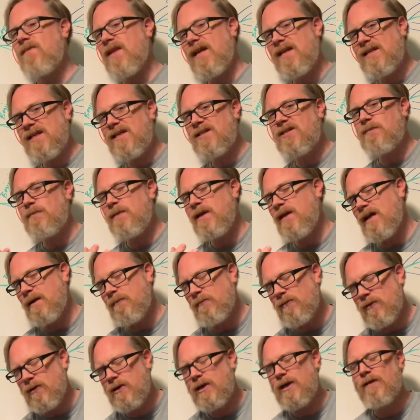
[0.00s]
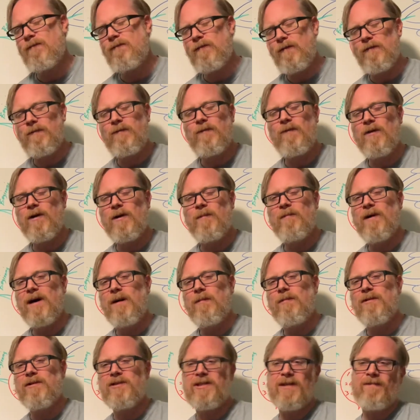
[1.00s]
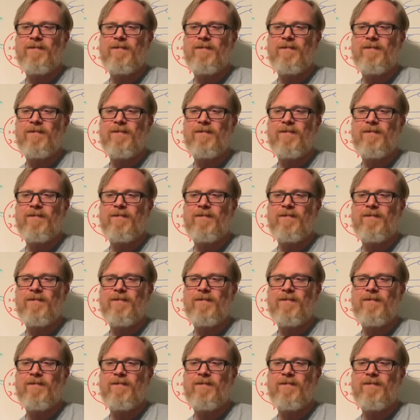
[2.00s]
That doesn't mean I'm looking for 4 bubbles.